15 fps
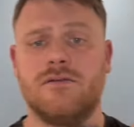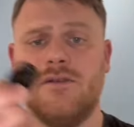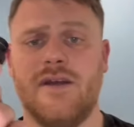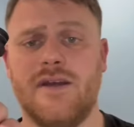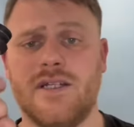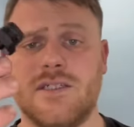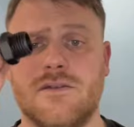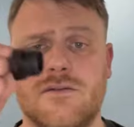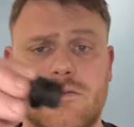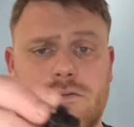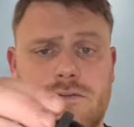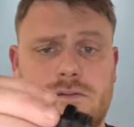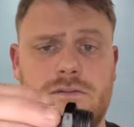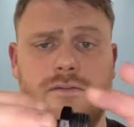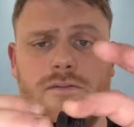There it is.
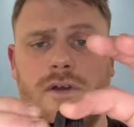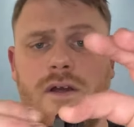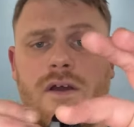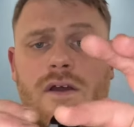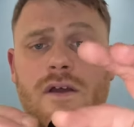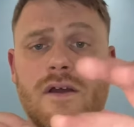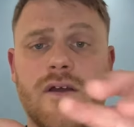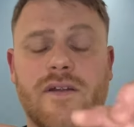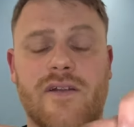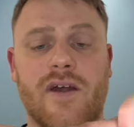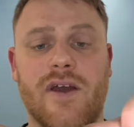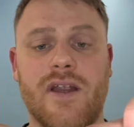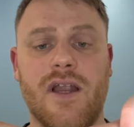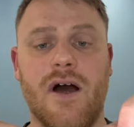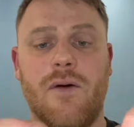So
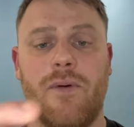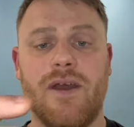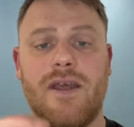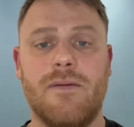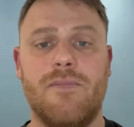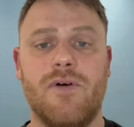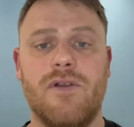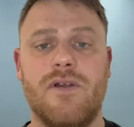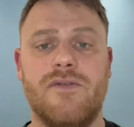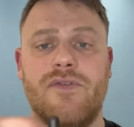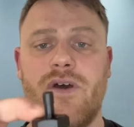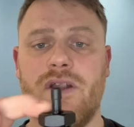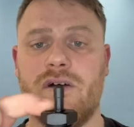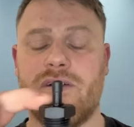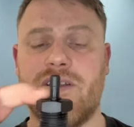you know when you put the
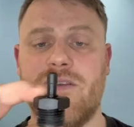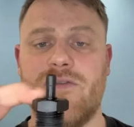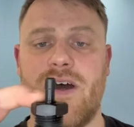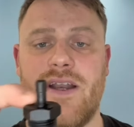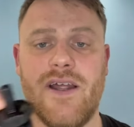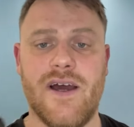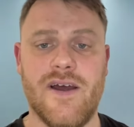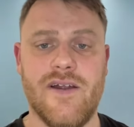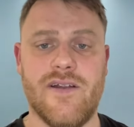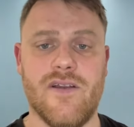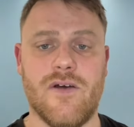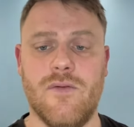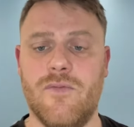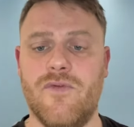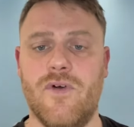Fernox in the radiators and they
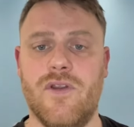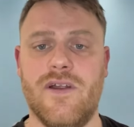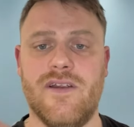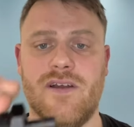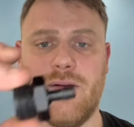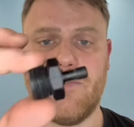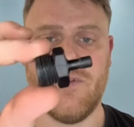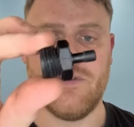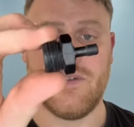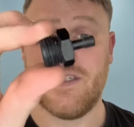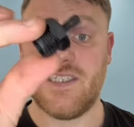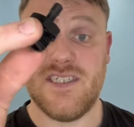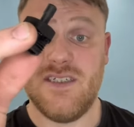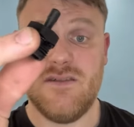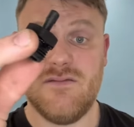come with all the adapters, that's
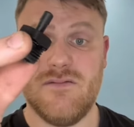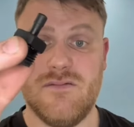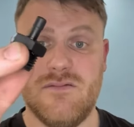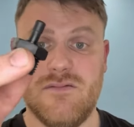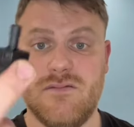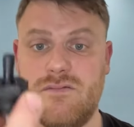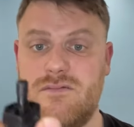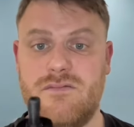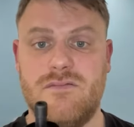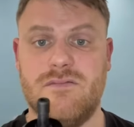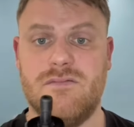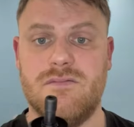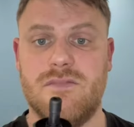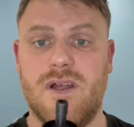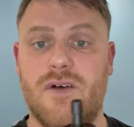it.
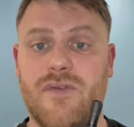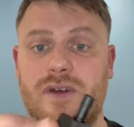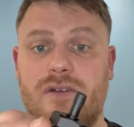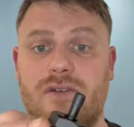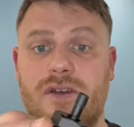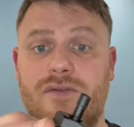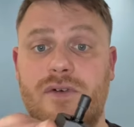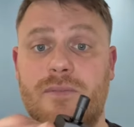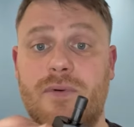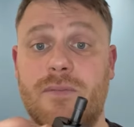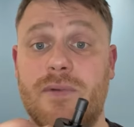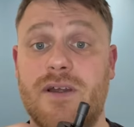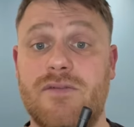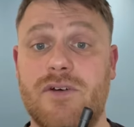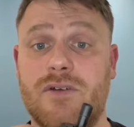That'll fit onto your foot pump,
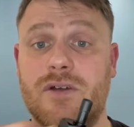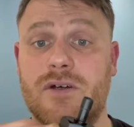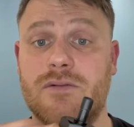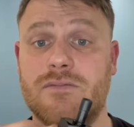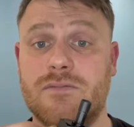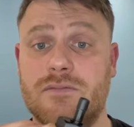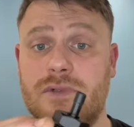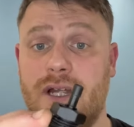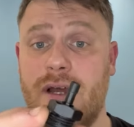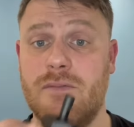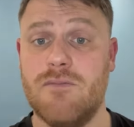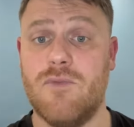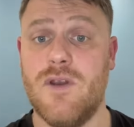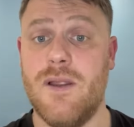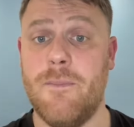believe it or not. Yeah,
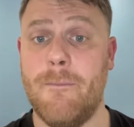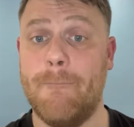I know.